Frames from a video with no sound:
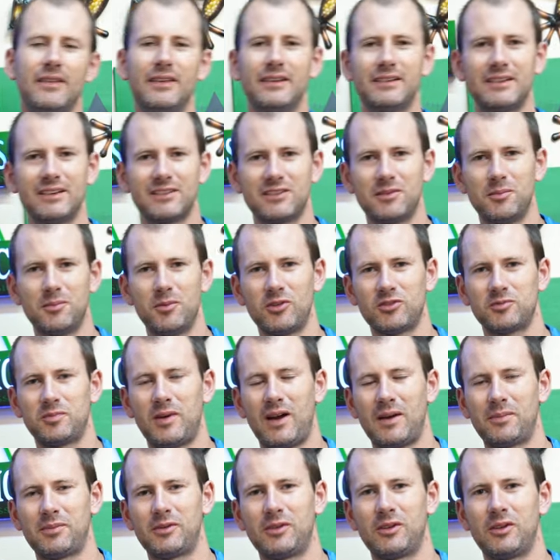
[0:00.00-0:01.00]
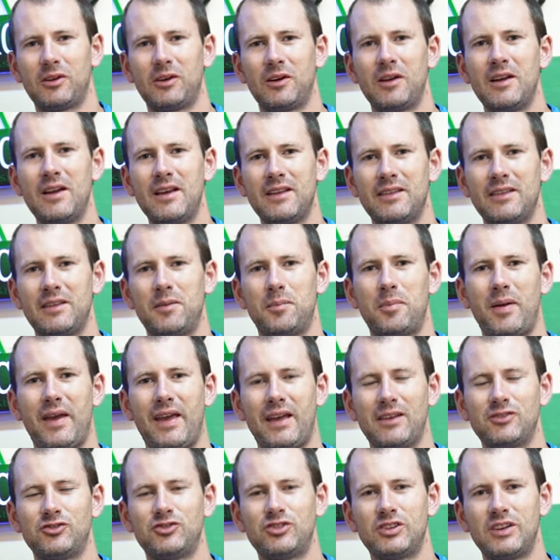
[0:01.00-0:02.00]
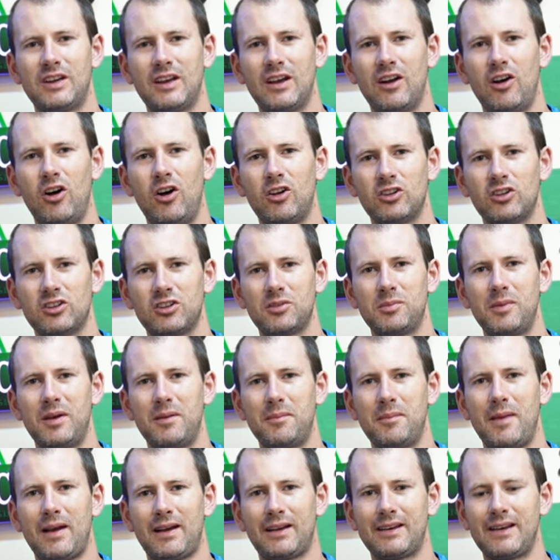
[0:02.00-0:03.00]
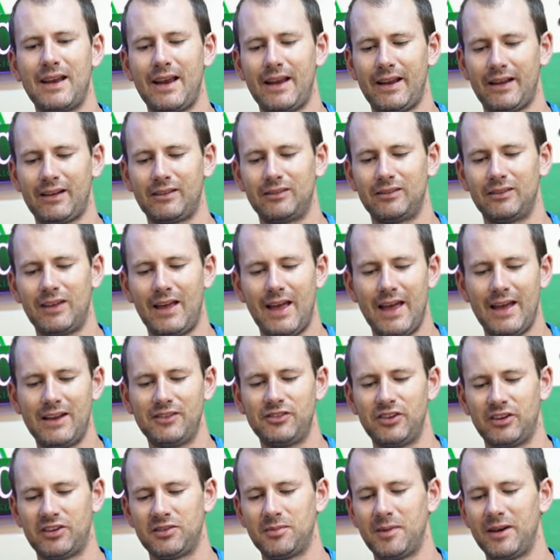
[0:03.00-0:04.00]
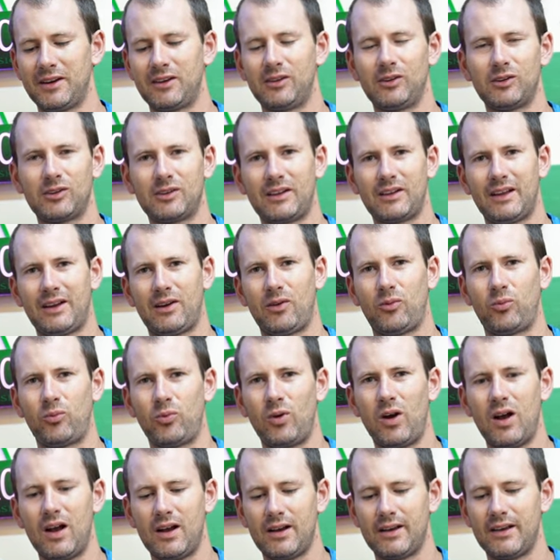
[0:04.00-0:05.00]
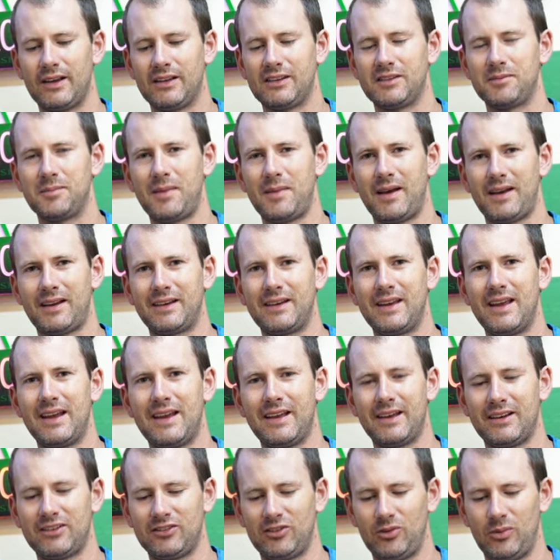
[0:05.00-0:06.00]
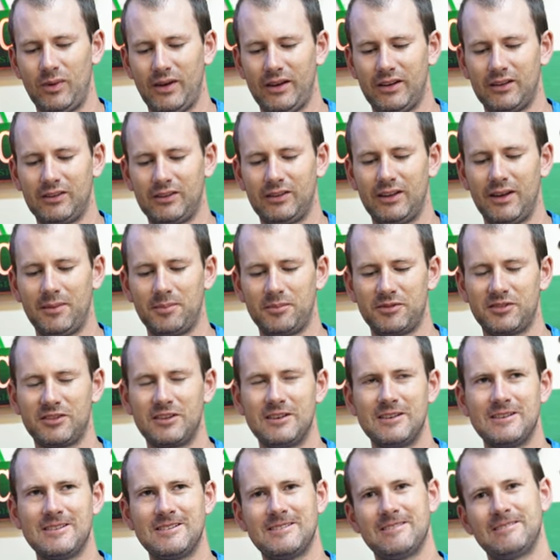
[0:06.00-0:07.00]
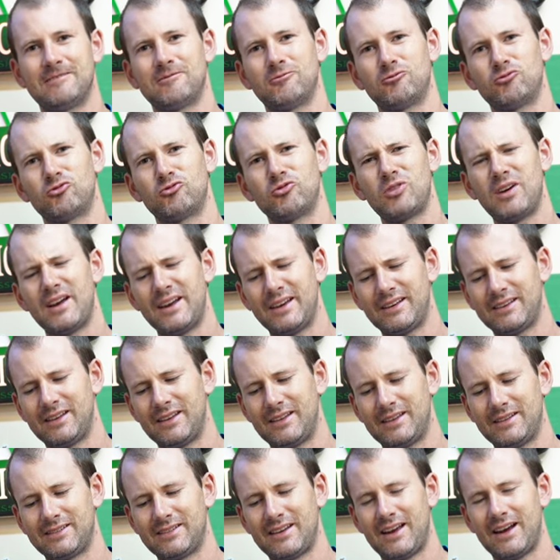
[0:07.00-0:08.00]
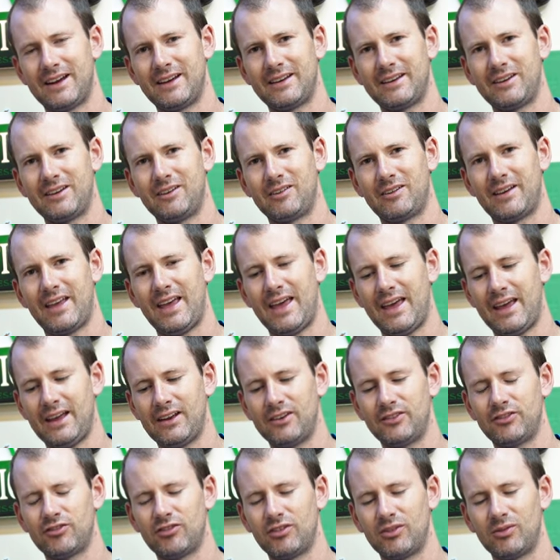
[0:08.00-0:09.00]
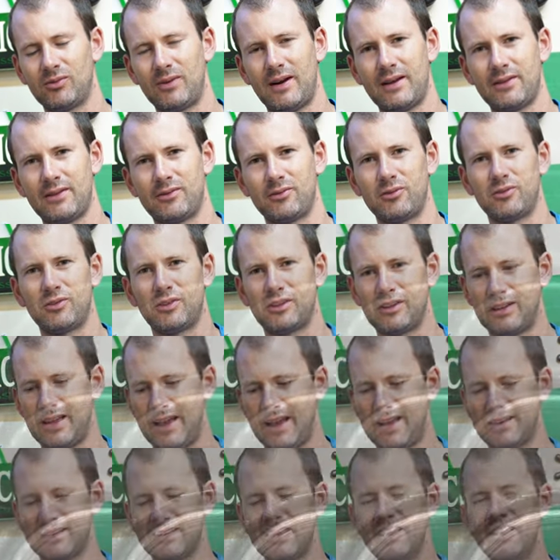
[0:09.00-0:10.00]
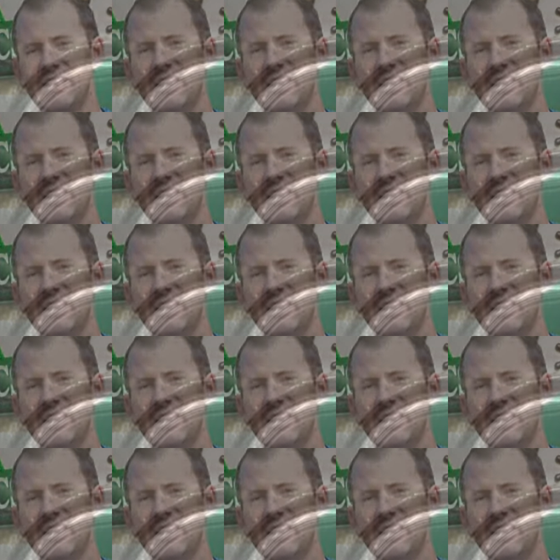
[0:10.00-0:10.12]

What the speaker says: this is the most popular, the Pangea Ultimate Magnetic Ledge. It's made to look like a rock. It's magnetic, so it clips right to the side of your cage, right through the glass.